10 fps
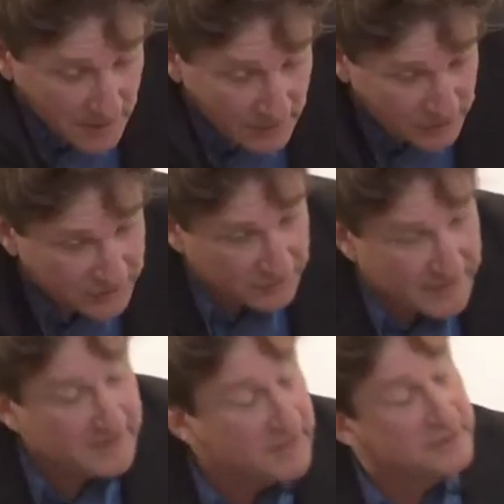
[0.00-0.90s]
he was
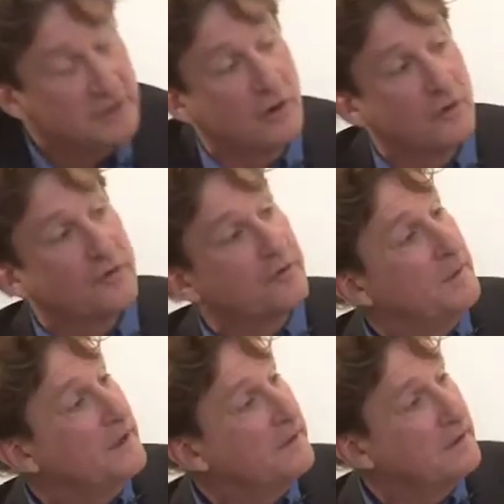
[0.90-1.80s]
trained as a
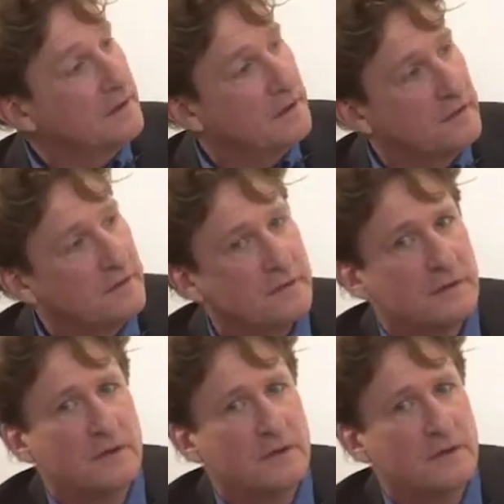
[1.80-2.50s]
goldsmith, and